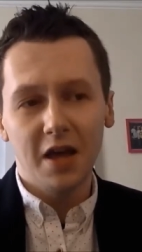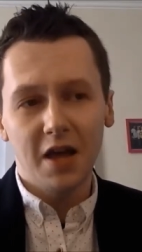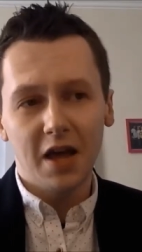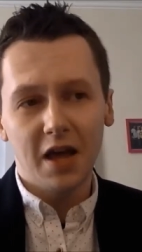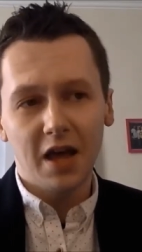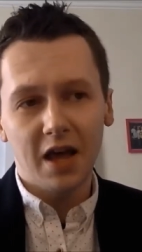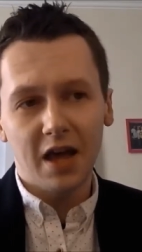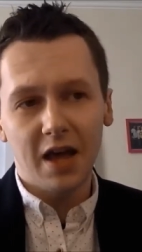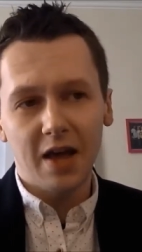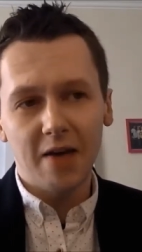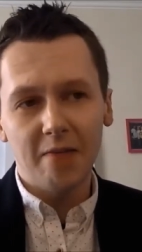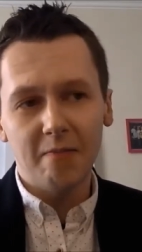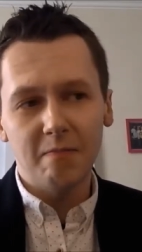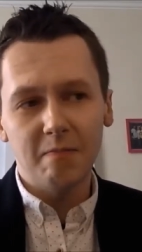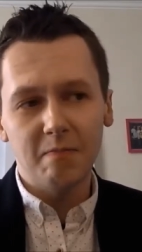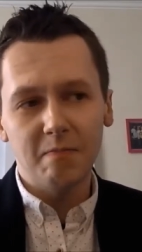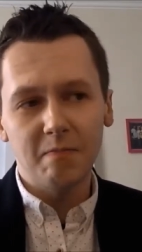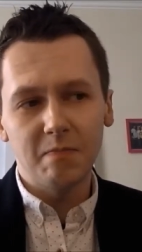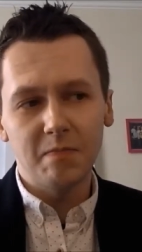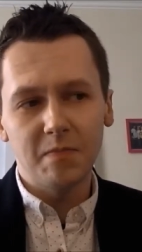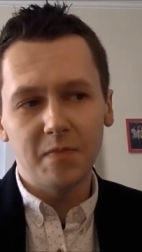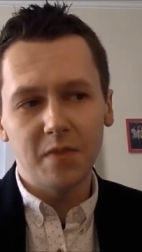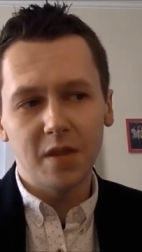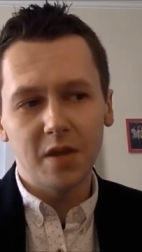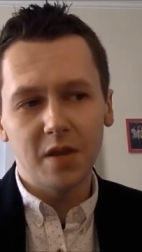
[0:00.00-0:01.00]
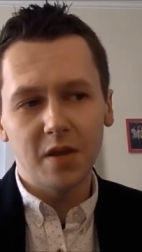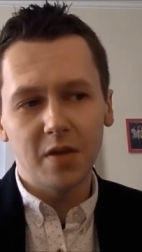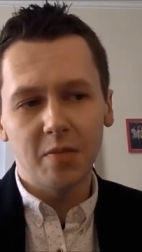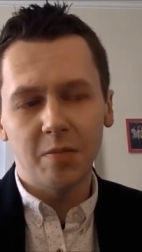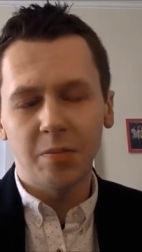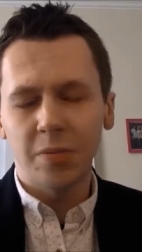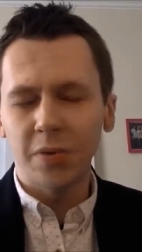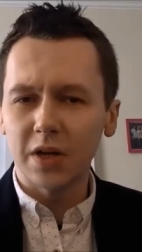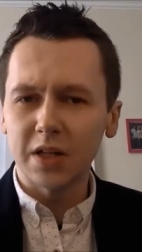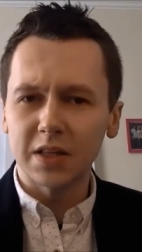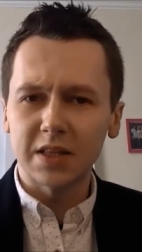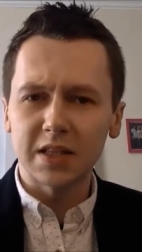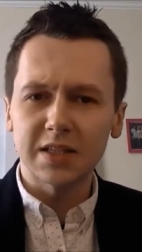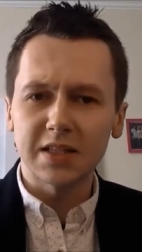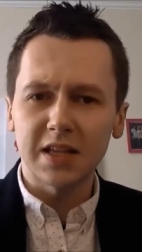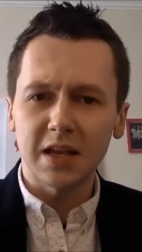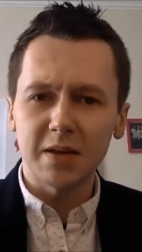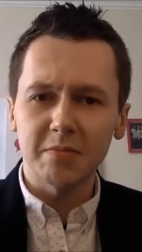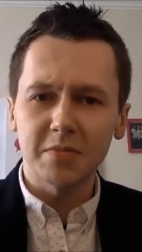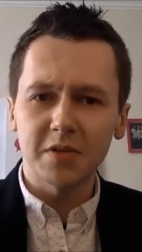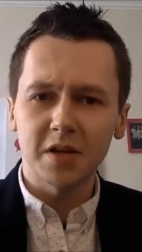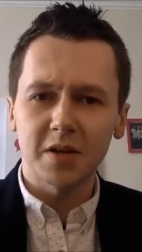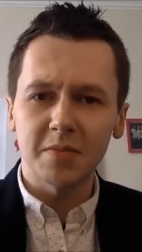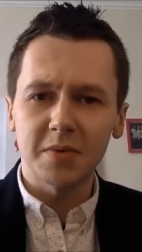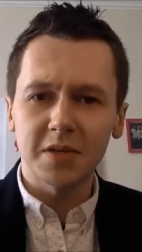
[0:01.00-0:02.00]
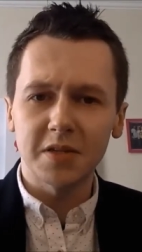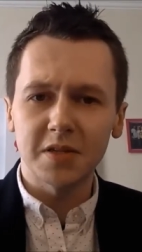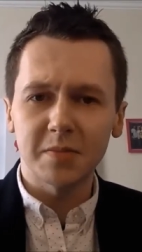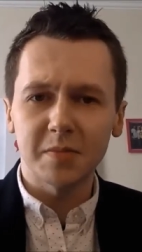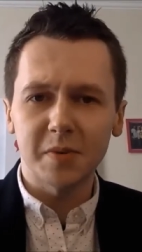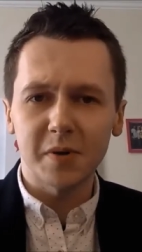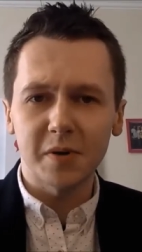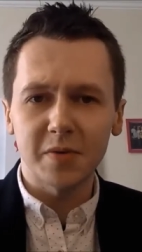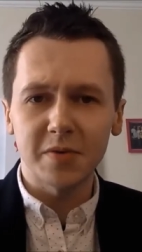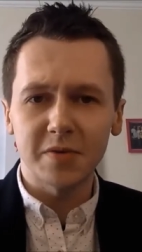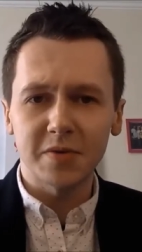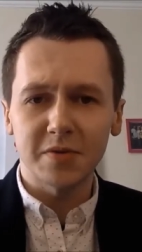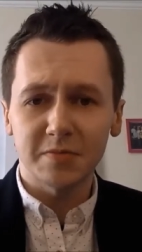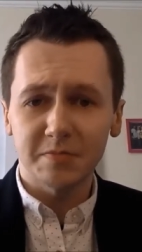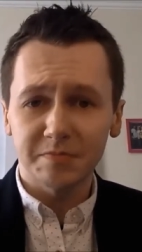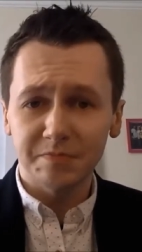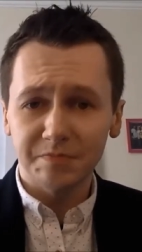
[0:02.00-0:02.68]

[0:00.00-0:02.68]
Um, but at the same time, I suppose